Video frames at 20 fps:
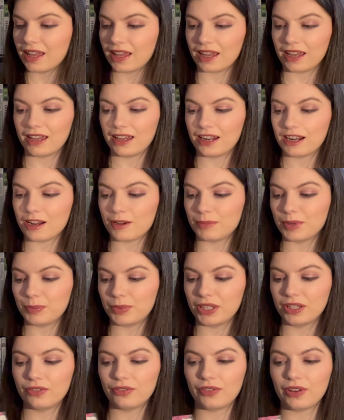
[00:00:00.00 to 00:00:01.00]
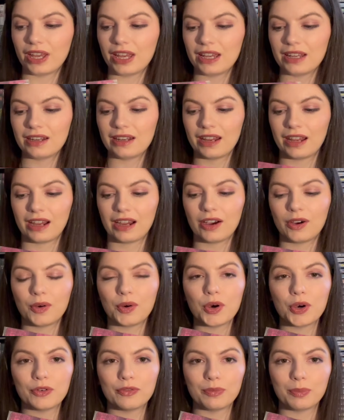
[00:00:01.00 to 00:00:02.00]
and I'm a big fan now
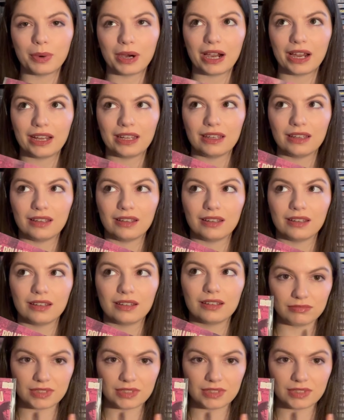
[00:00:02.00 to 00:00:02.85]
of buying